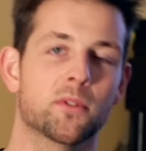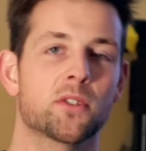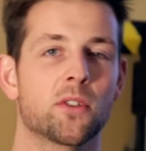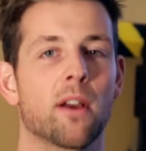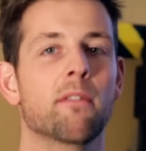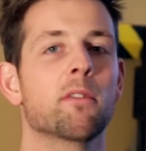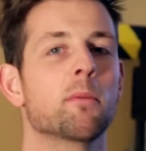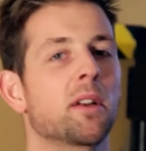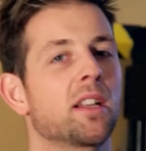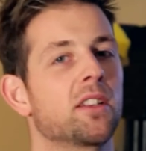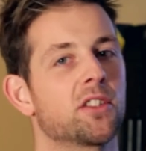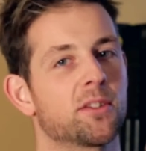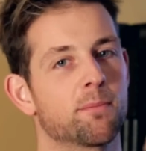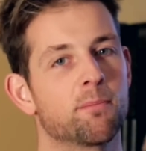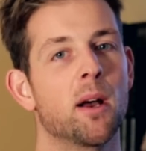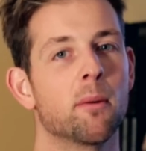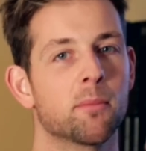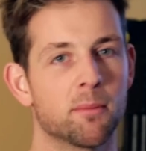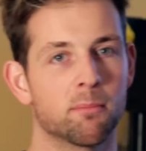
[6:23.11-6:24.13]
So everybody just
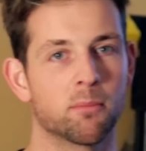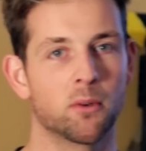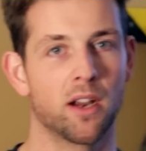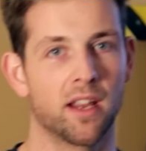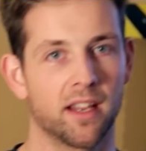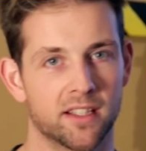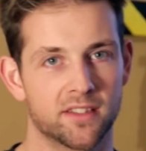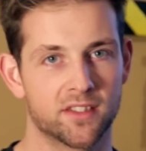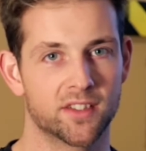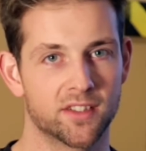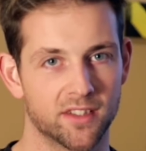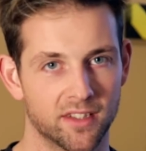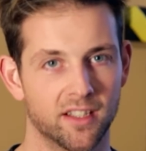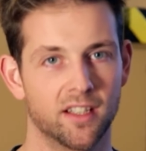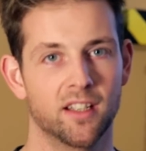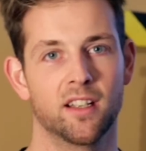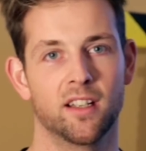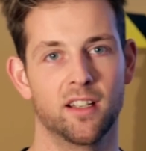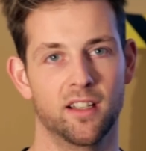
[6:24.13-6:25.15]
pump the brakes
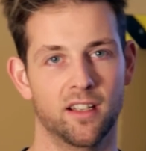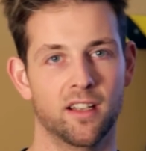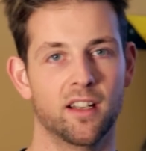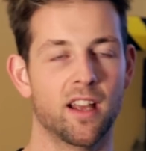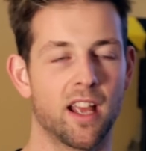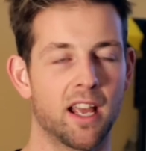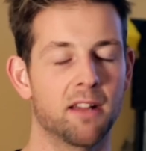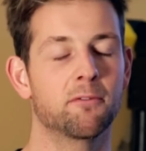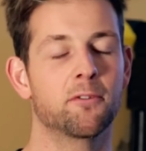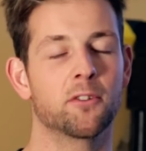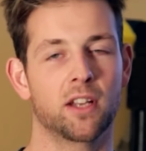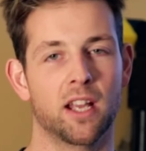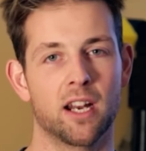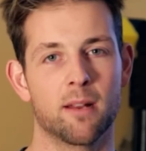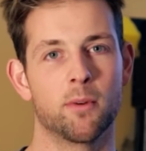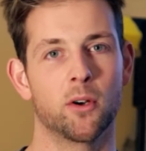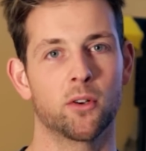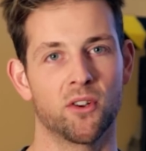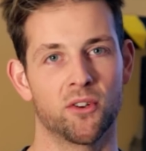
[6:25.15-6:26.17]
and forget
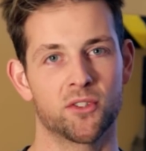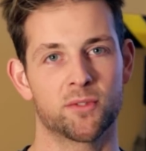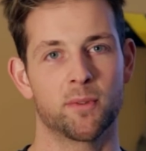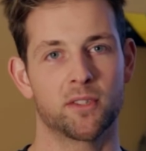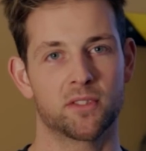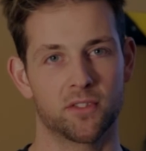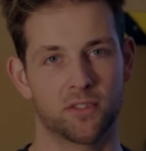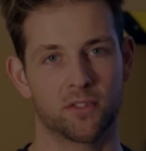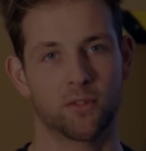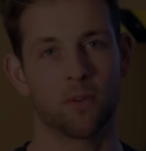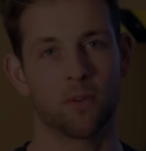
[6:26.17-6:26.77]
about Ghostbusters